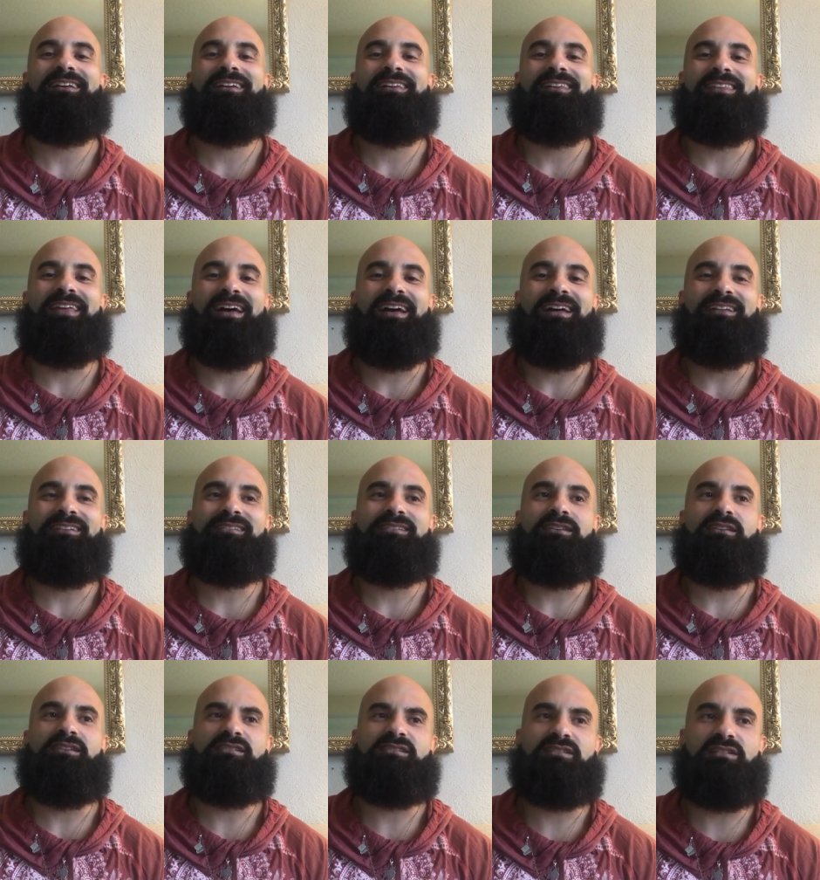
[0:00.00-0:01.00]
That
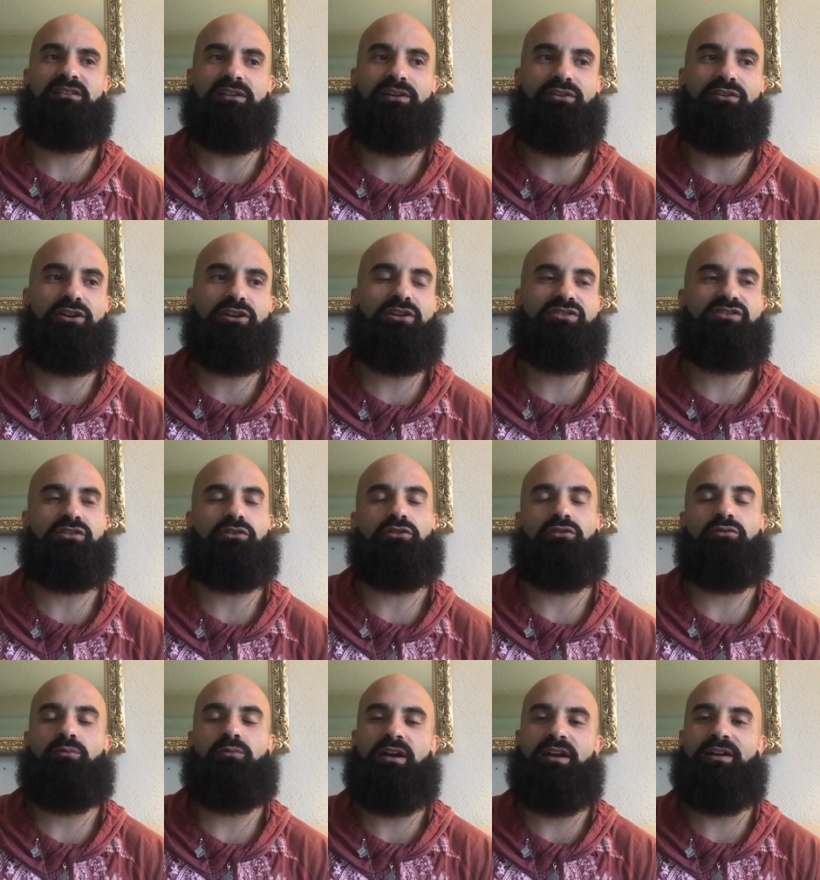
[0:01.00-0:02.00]
it's delivered in a
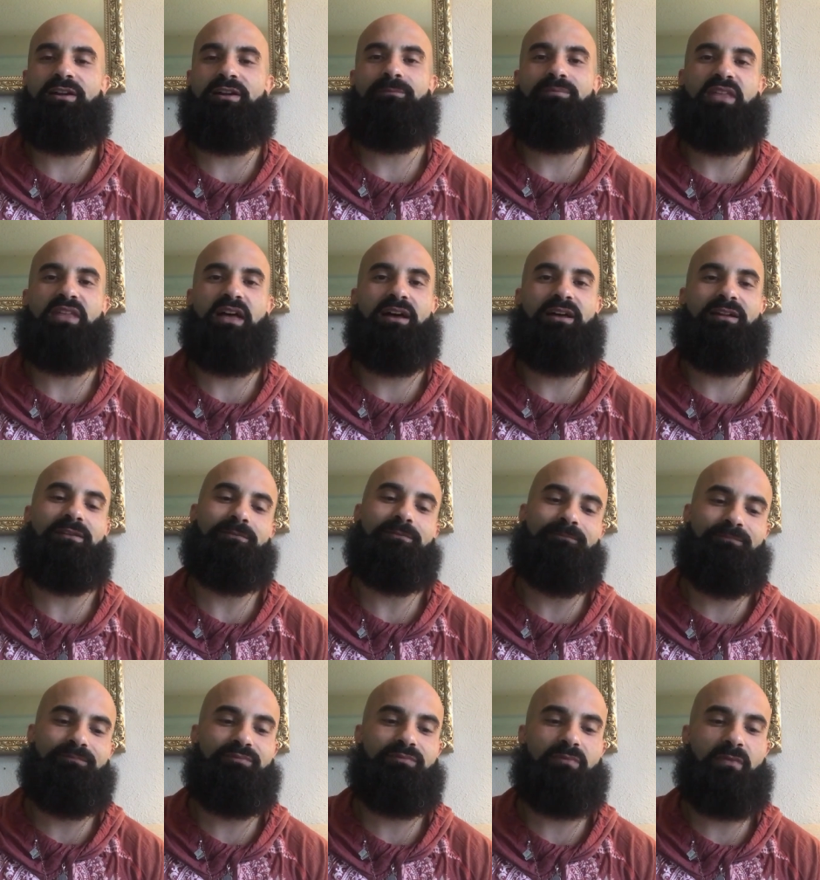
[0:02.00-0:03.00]
certain way that
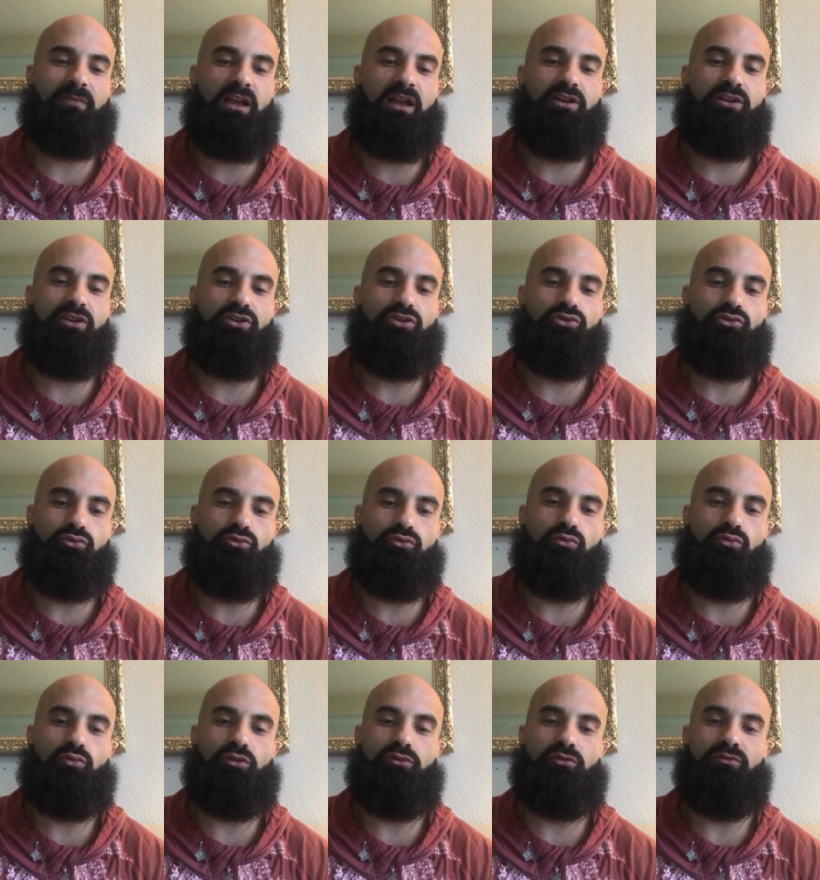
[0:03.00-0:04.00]
you
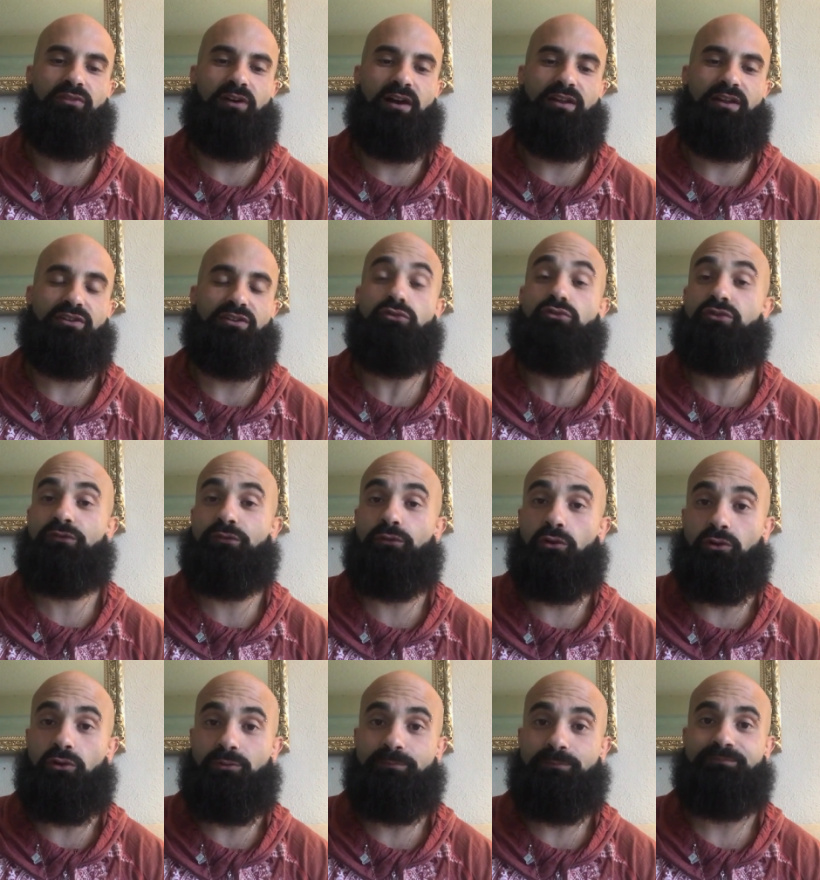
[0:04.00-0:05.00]
will find
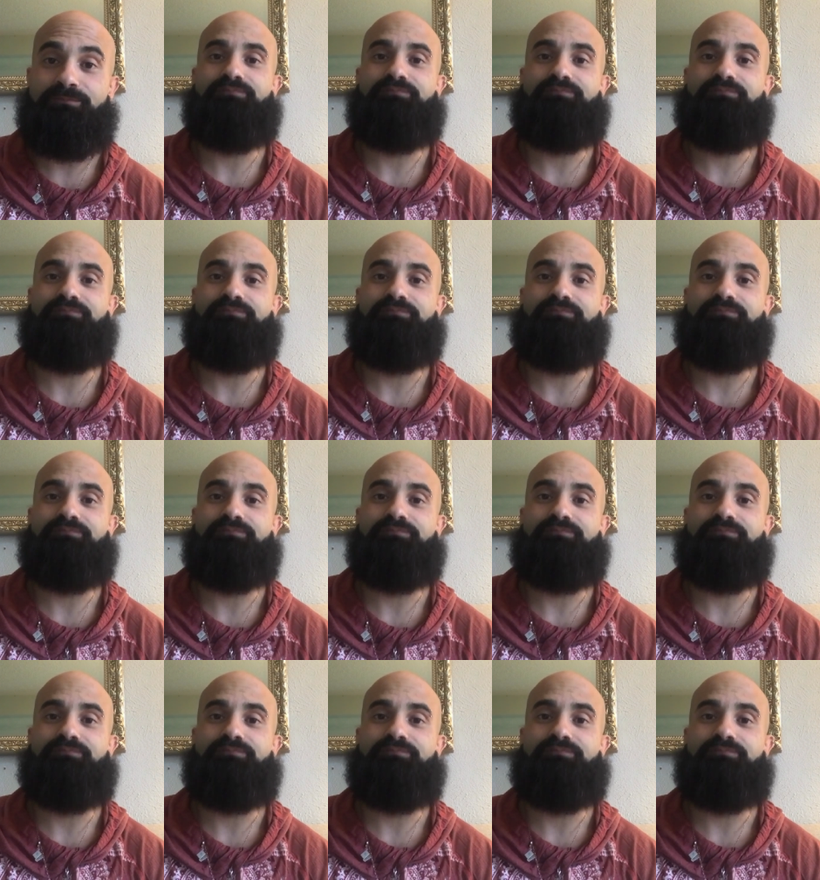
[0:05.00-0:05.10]
useful.